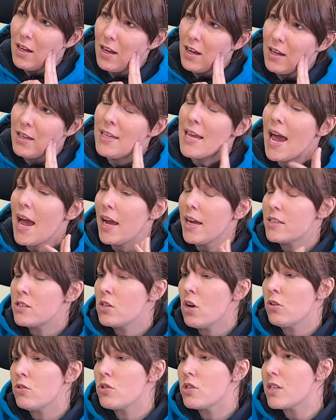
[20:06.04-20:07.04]
Yeah, it's
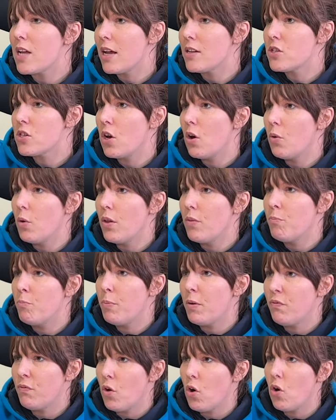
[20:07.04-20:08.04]
not just that. So
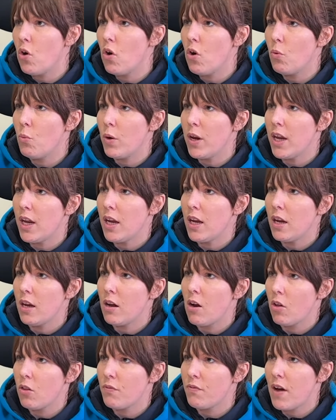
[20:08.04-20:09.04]
before we
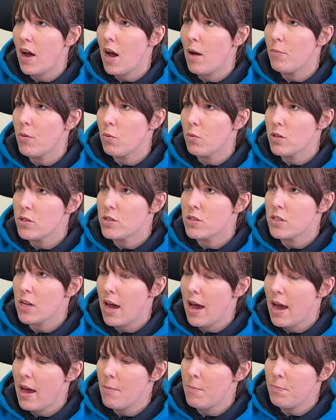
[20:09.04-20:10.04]
got the farm, there was
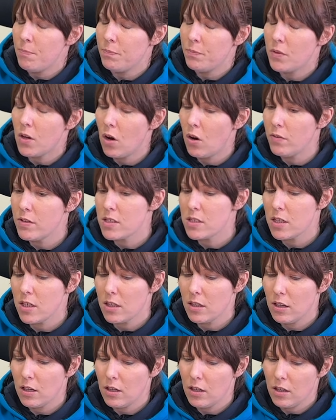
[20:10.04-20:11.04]
um,
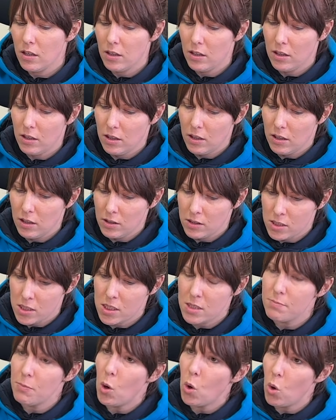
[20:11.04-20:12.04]
obviously
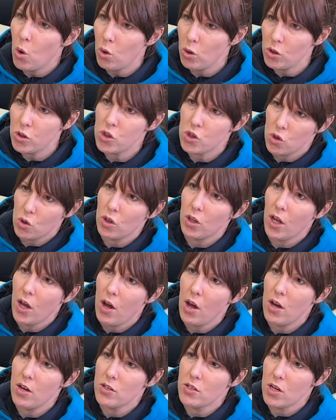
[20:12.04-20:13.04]
small suckler
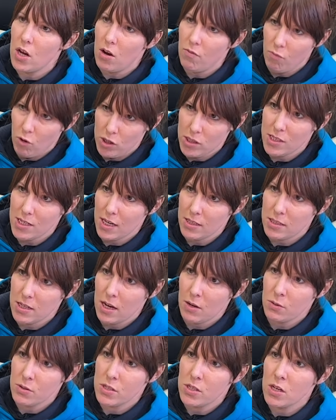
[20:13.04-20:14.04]
herd at Roy's dad's
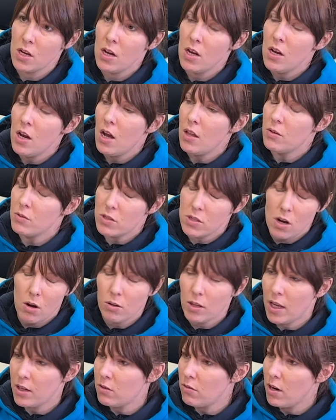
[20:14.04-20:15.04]
house. There was no
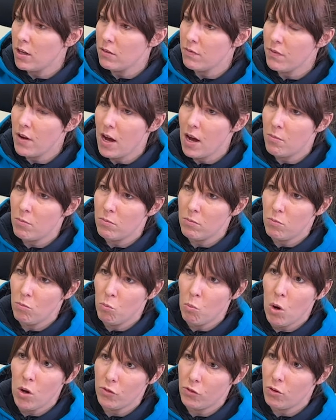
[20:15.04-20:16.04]
land around the farm
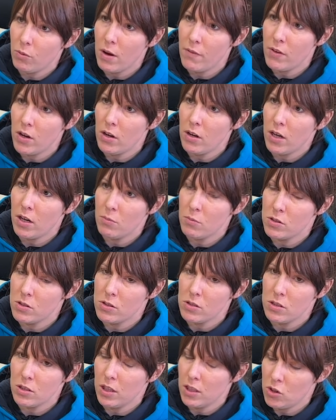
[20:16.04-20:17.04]
whatsoever. It
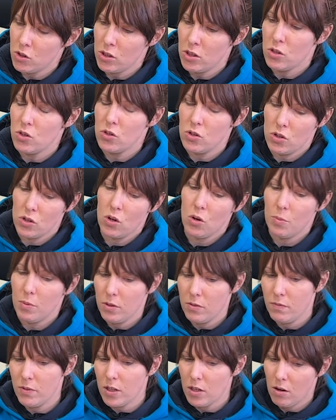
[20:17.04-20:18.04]
was literally just a couple
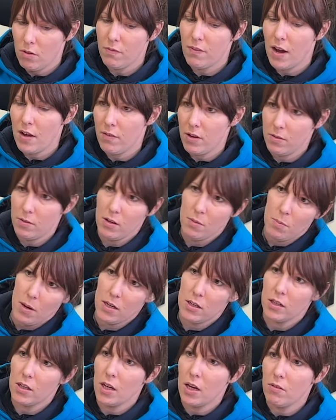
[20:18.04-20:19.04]
of, you know, five acre
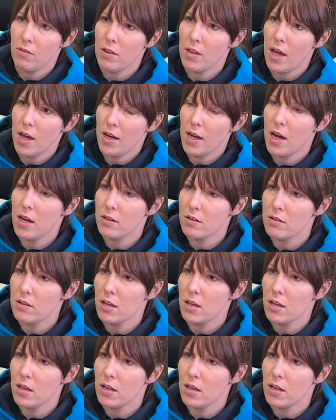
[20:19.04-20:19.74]
paddock here and there kind of